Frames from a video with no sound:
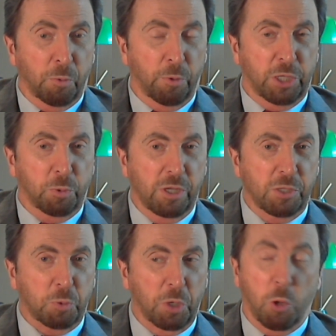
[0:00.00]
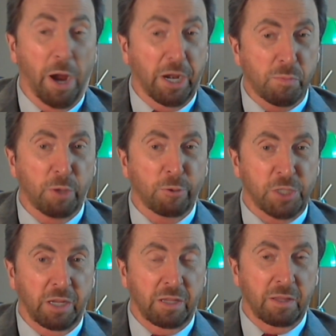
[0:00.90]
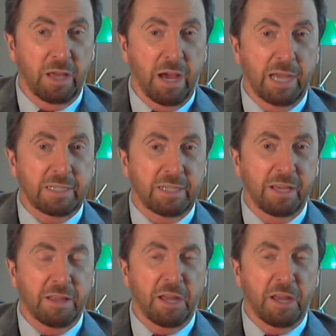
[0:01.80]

which was quite amusing. The idea